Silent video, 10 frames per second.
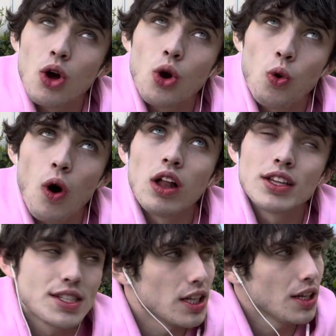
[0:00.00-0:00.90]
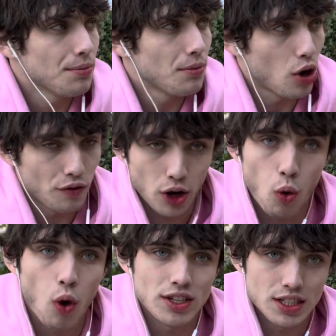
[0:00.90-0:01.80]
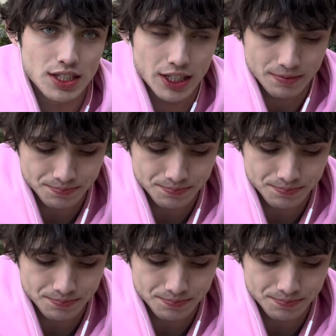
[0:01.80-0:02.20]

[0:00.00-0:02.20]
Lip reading: Quality over quantity.